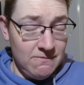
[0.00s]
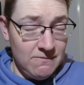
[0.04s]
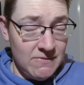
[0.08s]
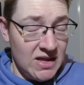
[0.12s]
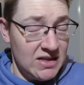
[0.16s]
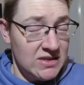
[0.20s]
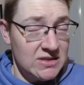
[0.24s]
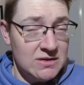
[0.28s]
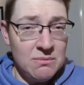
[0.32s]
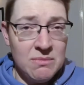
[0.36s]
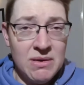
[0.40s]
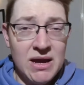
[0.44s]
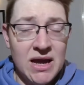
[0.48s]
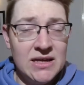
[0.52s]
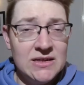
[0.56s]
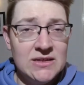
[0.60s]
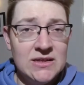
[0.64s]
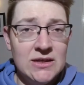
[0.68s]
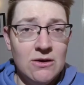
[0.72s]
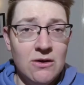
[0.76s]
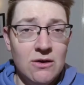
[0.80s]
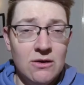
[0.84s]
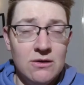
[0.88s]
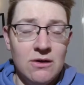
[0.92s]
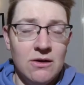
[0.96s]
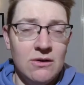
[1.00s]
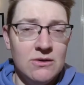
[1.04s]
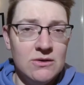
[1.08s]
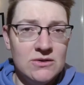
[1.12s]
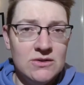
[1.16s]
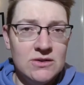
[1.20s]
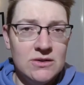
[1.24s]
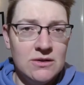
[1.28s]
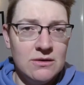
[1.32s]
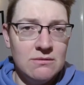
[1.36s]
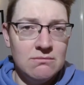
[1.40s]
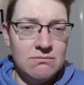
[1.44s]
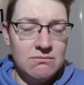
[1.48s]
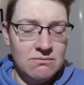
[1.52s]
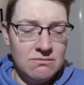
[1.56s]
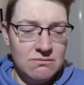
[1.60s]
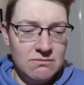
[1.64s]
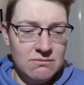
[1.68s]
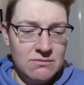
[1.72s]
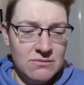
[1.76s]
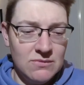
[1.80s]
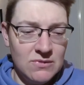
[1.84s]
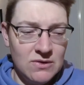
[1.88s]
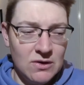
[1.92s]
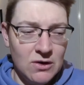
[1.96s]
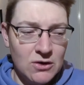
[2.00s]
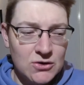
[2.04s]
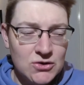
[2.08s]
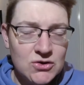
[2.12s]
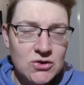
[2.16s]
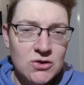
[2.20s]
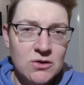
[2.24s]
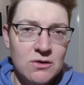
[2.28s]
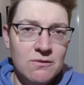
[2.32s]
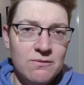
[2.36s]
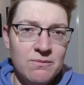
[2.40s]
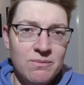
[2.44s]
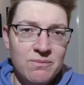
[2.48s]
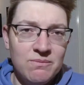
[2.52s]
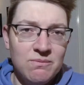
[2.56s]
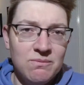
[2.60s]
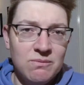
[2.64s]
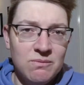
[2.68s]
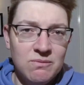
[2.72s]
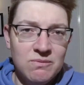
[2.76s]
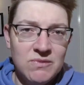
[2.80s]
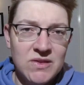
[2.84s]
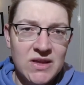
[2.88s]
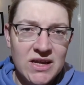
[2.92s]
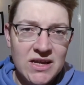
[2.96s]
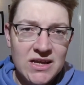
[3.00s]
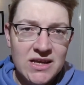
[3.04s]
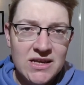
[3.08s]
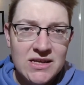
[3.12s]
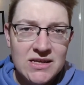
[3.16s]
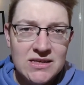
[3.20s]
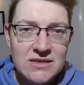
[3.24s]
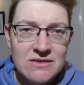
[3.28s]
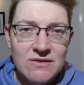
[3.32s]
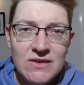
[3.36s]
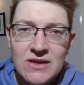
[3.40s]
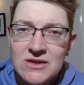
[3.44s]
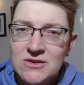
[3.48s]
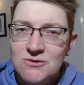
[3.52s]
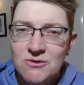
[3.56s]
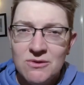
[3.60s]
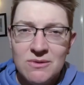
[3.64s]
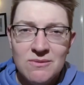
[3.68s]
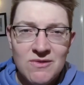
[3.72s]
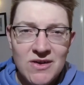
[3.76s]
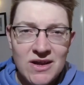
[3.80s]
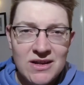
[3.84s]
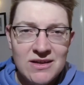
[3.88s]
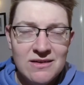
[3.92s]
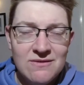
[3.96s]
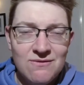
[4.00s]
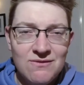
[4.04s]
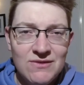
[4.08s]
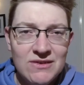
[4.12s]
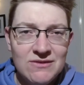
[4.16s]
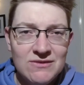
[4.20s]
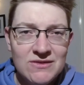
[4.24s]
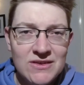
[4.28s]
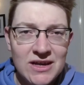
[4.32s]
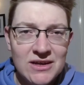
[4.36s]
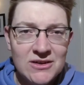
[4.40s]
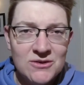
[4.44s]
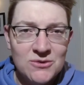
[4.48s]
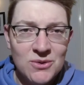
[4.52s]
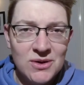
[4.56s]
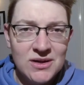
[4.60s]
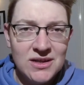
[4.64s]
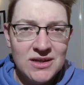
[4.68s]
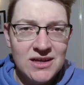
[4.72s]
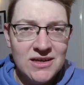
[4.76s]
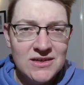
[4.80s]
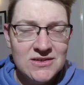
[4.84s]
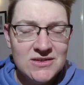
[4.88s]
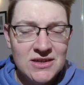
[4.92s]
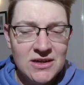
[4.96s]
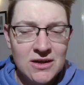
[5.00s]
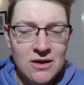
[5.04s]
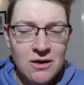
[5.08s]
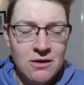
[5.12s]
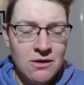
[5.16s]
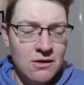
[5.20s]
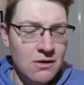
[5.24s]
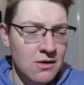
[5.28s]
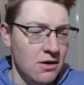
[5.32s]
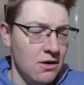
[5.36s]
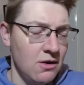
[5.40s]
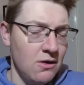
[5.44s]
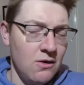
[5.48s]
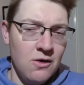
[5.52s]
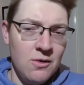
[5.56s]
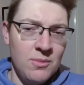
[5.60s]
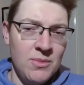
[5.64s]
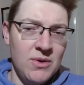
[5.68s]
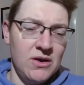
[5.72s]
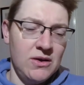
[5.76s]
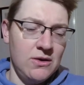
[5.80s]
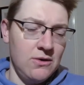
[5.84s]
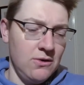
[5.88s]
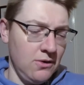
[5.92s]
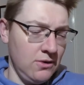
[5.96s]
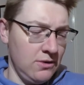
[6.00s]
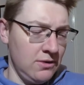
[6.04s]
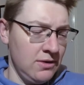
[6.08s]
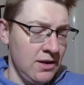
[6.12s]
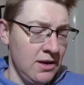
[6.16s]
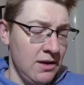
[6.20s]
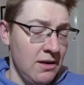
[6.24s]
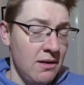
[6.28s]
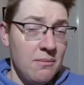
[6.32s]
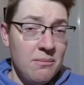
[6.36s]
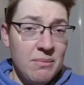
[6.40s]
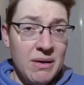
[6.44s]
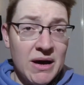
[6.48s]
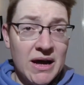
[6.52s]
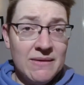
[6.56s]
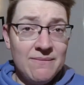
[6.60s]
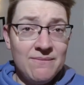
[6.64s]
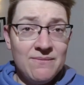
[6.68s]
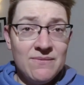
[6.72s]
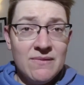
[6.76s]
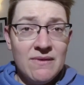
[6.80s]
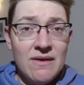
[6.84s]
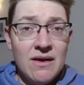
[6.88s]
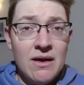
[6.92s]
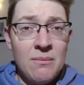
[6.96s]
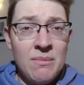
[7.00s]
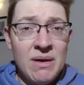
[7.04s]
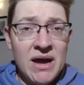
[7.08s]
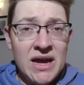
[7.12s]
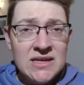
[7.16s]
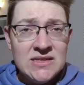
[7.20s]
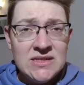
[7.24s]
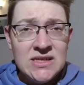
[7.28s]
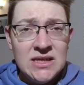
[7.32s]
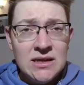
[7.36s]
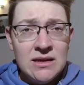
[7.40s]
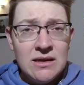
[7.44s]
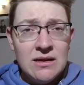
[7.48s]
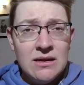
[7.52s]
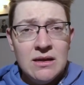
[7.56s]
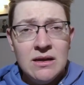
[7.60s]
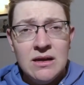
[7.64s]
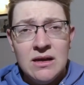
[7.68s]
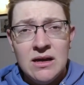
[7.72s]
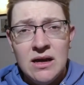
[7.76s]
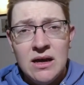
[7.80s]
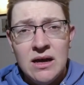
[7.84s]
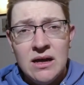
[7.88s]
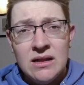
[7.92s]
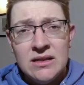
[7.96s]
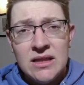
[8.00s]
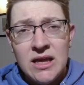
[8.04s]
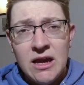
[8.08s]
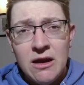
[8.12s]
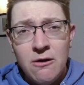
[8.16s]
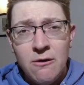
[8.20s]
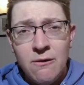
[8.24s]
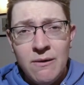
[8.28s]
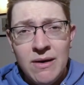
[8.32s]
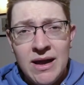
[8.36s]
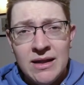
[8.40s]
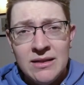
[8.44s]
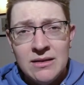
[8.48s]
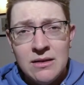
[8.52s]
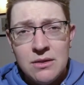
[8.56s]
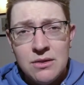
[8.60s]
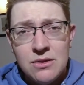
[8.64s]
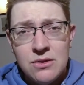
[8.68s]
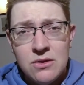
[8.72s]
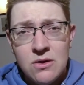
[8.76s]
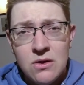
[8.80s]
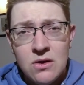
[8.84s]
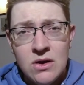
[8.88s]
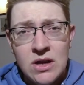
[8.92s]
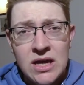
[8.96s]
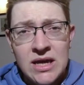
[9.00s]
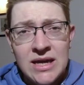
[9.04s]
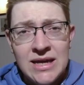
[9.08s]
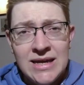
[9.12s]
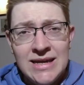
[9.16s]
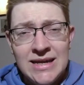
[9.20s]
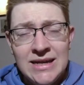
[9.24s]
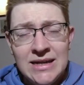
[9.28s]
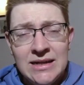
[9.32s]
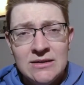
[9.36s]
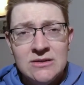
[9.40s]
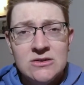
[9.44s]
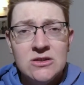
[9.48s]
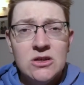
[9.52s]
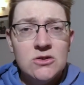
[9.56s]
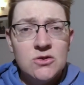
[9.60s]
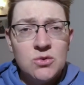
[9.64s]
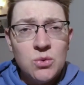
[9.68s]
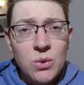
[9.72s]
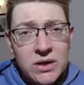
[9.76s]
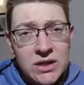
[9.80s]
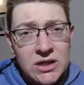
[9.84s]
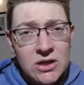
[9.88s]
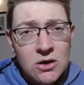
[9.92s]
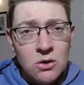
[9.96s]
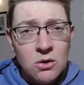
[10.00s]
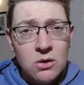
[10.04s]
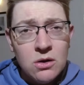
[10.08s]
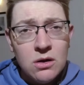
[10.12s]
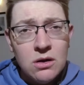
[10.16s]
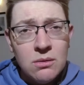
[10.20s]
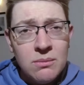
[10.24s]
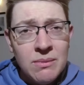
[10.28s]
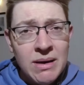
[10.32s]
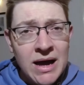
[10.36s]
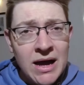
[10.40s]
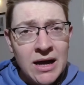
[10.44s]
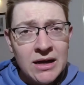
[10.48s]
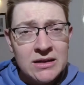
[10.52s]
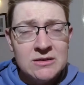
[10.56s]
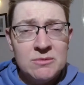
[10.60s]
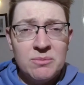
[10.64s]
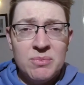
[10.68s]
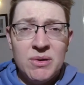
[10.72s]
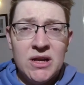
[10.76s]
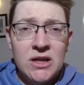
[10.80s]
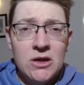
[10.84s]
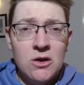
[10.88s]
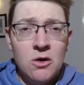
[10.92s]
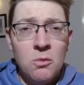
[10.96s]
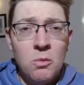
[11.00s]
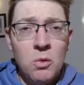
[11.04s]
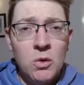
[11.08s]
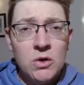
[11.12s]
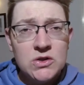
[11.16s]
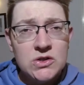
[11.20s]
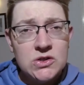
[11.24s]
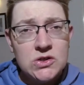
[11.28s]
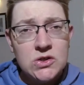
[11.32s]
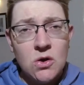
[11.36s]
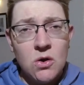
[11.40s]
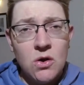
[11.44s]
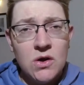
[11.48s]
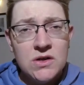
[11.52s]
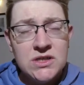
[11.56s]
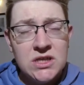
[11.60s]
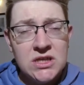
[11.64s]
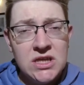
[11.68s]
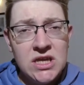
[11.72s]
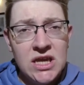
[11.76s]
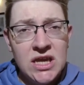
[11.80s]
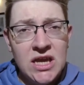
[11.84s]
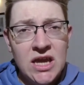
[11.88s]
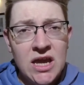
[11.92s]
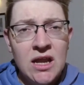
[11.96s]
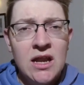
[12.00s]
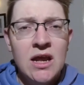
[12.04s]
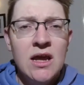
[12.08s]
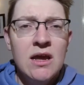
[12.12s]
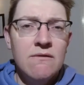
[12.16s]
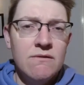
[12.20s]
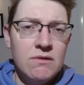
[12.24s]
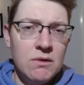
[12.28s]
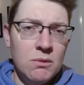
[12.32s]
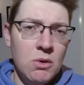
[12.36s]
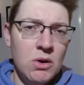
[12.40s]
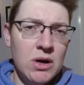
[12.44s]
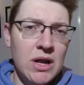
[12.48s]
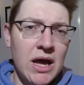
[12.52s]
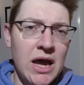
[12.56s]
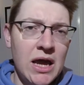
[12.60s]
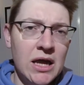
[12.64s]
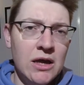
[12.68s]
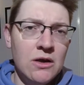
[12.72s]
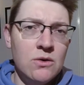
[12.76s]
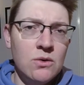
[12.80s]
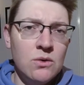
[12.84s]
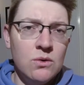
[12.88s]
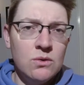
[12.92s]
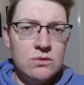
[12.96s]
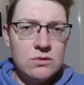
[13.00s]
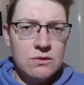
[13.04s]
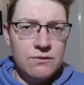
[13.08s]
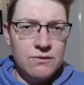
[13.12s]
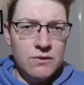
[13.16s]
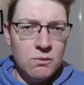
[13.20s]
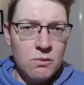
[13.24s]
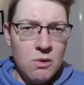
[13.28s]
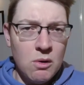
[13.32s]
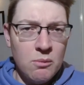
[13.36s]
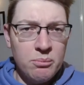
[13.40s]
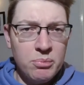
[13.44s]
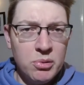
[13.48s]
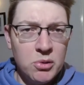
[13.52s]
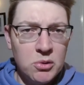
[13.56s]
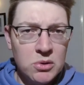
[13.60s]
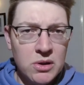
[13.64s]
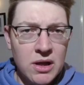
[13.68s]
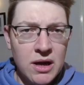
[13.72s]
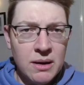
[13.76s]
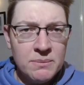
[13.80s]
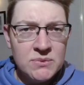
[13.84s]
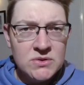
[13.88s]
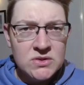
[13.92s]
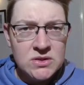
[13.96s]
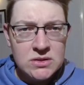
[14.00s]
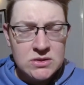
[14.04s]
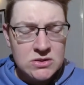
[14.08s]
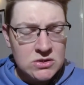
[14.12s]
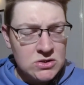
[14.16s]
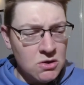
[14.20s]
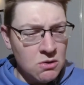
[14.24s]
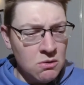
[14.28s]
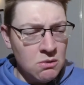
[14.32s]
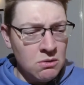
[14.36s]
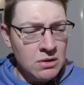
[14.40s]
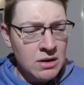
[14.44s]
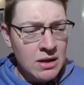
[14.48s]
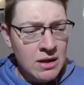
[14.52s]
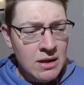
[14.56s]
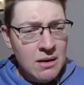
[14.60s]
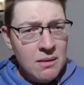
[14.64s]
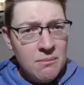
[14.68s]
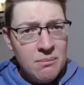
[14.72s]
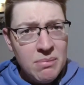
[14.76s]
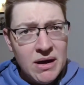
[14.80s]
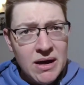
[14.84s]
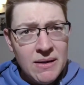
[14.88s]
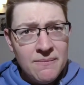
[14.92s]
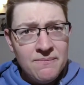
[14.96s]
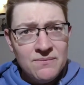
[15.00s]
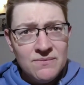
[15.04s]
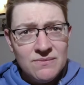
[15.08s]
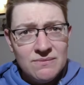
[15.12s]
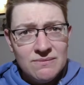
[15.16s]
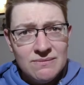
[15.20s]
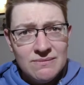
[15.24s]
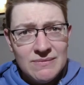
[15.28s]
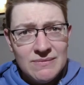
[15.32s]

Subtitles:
It's amazing. I honestly, I should have, these were invented 15, 20 years ago. Oh my God, but amazing. They're around the $13 to $20 mark, depending on what size that you get, if you want ankles, if you want pull-ups and so on, but